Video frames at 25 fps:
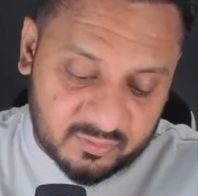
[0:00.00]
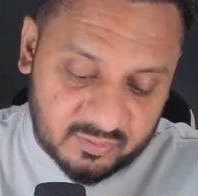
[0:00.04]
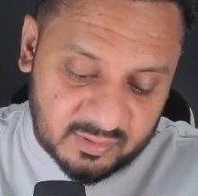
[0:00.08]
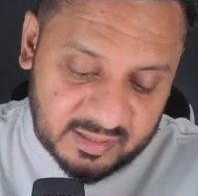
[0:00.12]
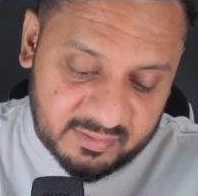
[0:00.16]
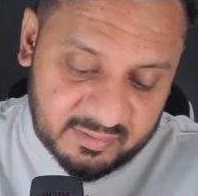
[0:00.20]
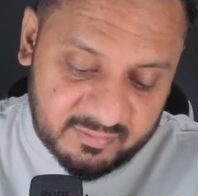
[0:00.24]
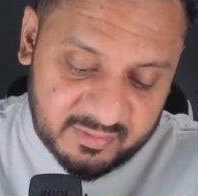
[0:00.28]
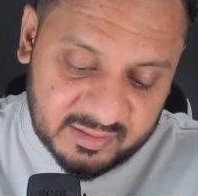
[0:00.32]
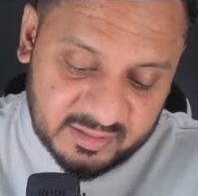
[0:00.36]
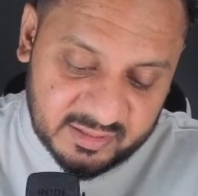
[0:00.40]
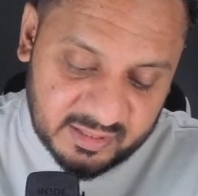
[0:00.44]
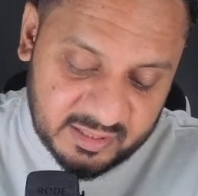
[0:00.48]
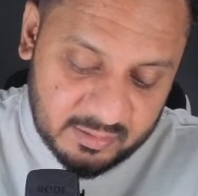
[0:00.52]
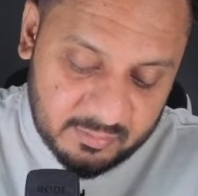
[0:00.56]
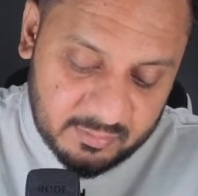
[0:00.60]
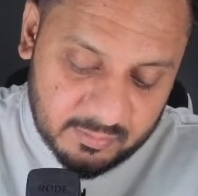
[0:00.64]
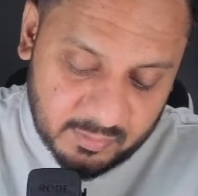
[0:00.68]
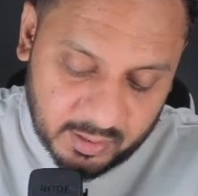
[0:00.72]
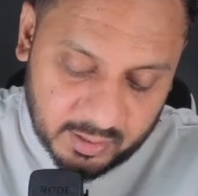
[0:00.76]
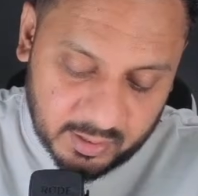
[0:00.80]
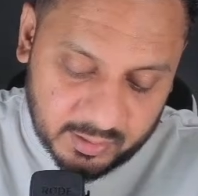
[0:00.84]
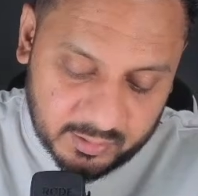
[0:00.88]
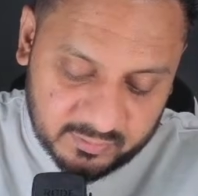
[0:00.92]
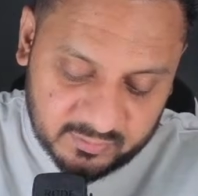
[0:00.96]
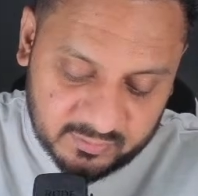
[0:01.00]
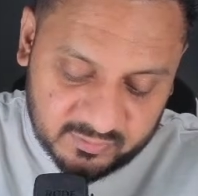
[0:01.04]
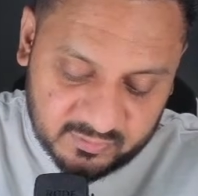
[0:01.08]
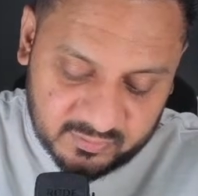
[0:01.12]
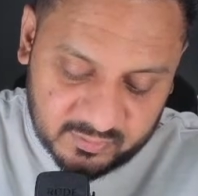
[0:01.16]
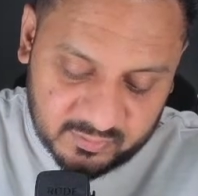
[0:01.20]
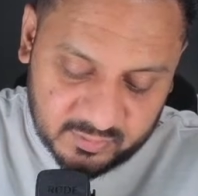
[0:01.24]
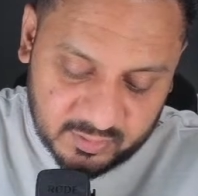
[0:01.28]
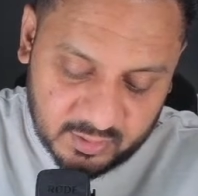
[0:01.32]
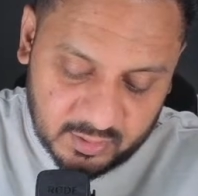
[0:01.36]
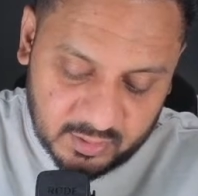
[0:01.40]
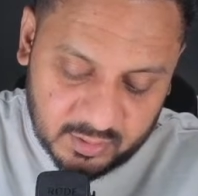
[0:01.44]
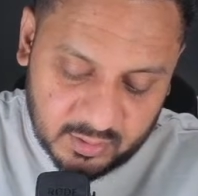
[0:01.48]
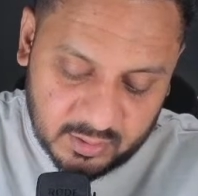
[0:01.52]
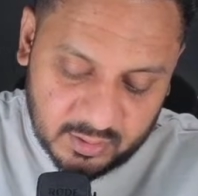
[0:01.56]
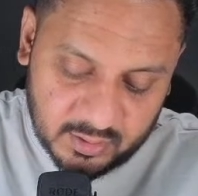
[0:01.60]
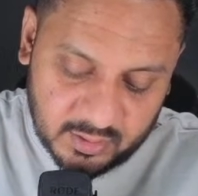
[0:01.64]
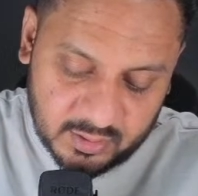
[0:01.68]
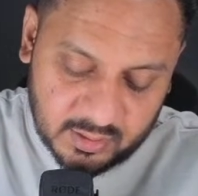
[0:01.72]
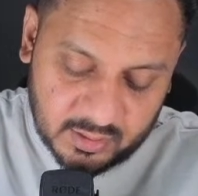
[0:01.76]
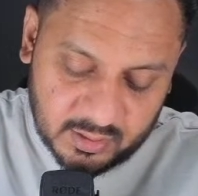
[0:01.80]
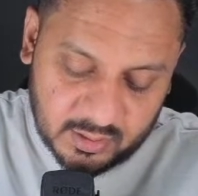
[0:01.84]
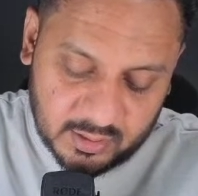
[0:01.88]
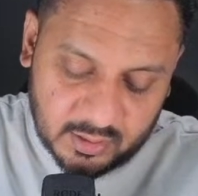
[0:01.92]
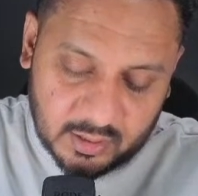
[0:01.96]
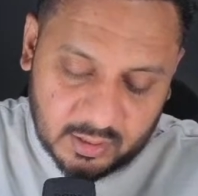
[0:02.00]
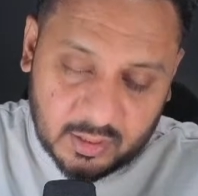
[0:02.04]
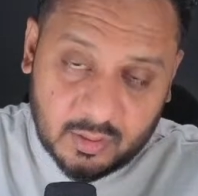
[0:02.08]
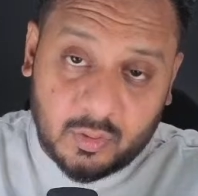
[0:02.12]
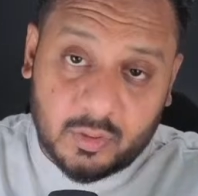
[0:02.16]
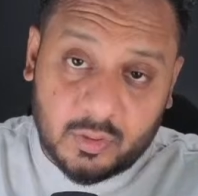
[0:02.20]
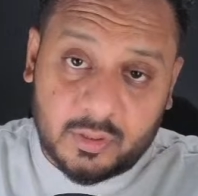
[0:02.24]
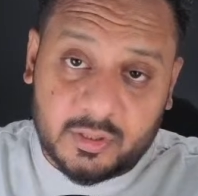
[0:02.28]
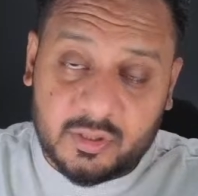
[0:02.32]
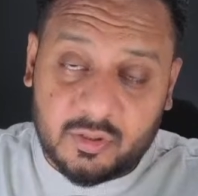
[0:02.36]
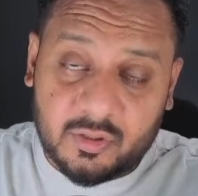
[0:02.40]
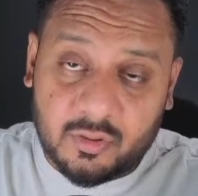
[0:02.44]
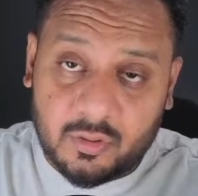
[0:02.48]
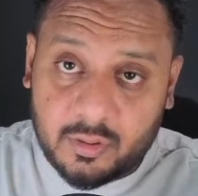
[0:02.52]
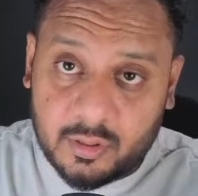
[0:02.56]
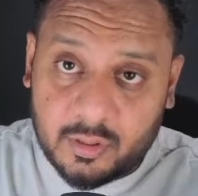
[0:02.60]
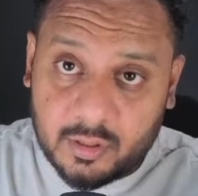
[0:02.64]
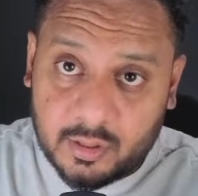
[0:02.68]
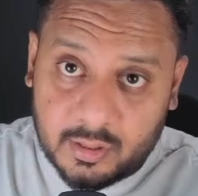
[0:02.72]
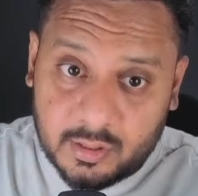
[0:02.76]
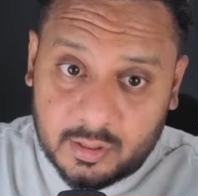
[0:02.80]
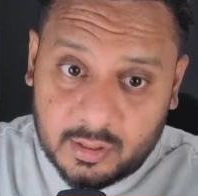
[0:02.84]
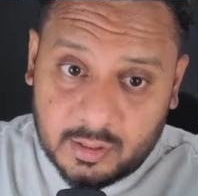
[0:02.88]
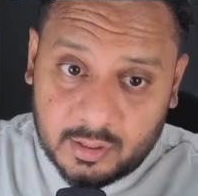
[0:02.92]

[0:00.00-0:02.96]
So level 3 marks on your